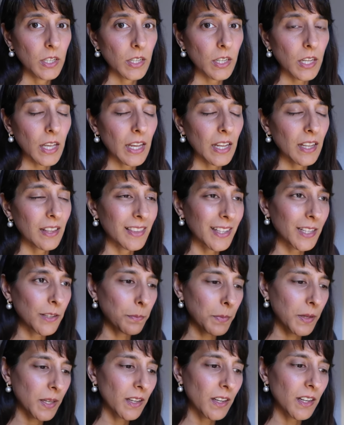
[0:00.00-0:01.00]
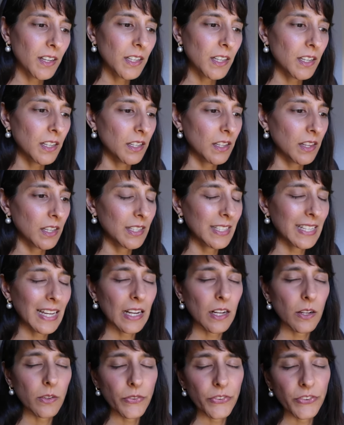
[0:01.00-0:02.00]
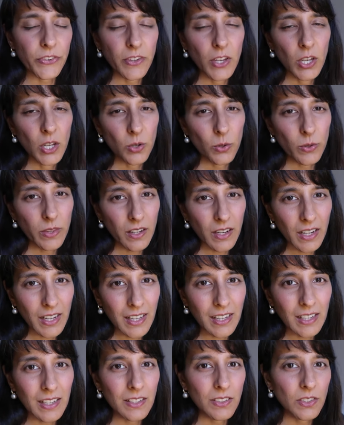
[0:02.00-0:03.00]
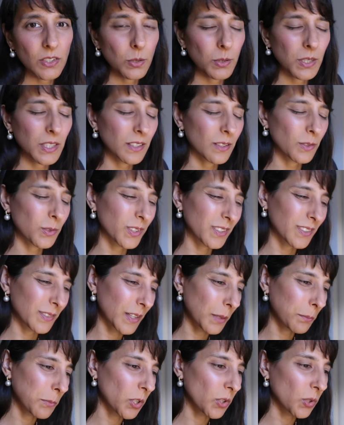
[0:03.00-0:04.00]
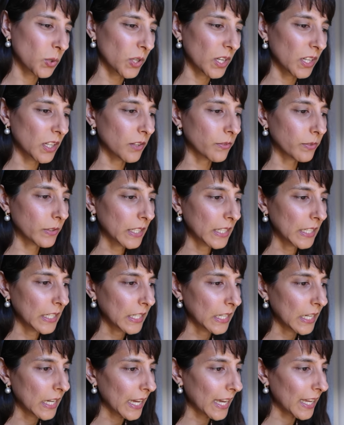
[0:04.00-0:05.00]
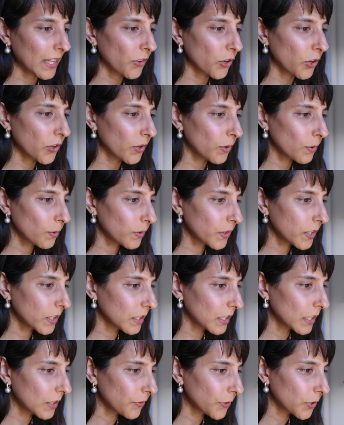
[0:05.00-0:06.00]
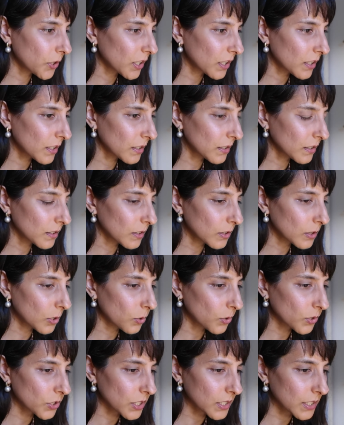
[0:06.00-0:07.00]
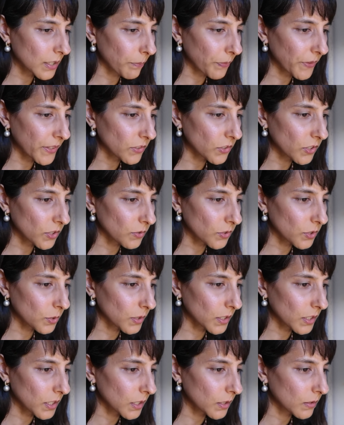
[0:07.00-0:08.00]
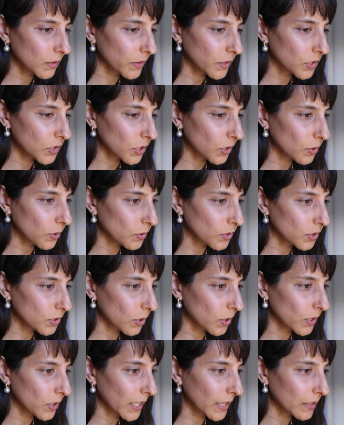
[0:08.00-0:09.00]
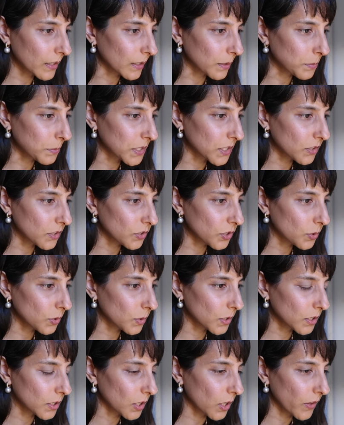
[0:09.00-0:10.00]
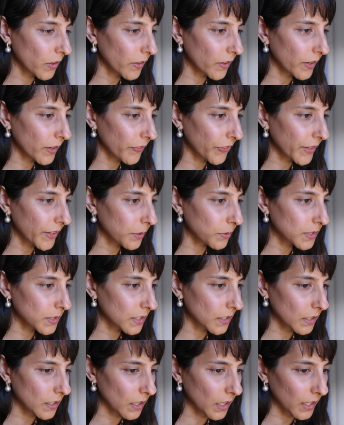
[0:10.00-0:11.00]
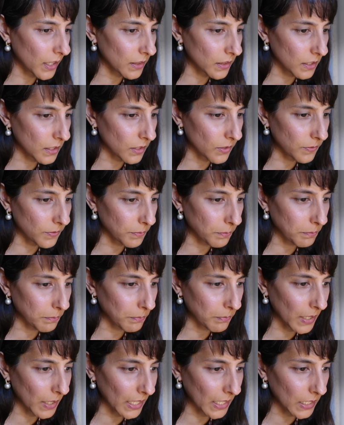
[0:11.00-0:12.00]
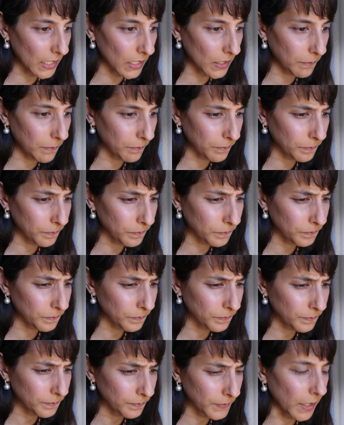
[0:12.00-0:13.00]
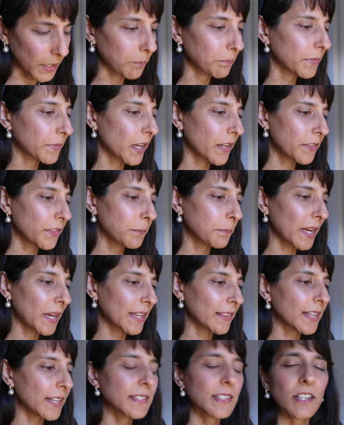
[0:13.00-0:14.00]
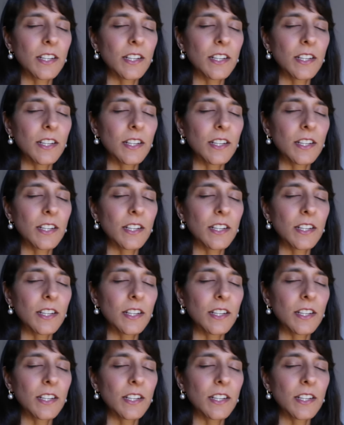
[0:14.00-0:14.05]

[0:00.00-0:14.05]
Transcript: okay? And leave behind any of the doubts or that I can't do it or that I'm not good enough. And know that if you're going to launch something, don't do it here on the total solar eclipse. Do it on, I think it was the ninth of May. Yeah, ninth of May, that's